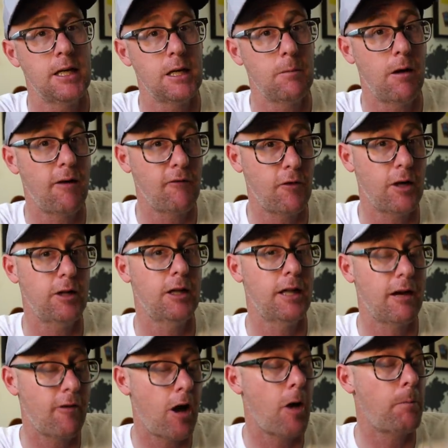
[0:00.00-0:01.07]
You might find that
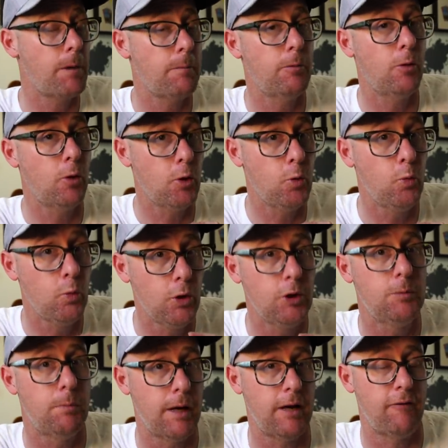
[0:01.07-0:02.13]
there are people who
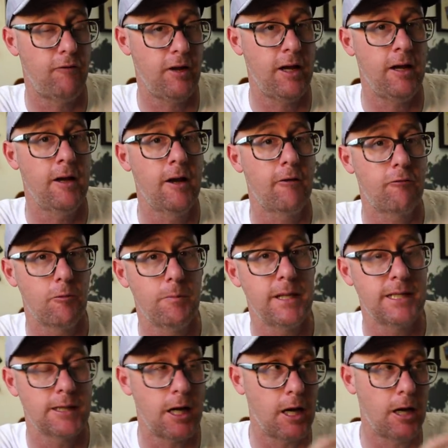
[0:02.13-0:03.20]
would benefit from
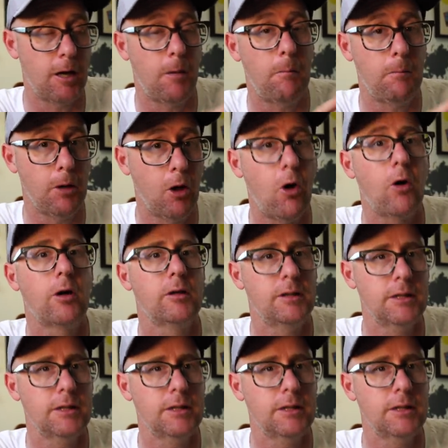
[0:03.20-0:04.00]
this arm lock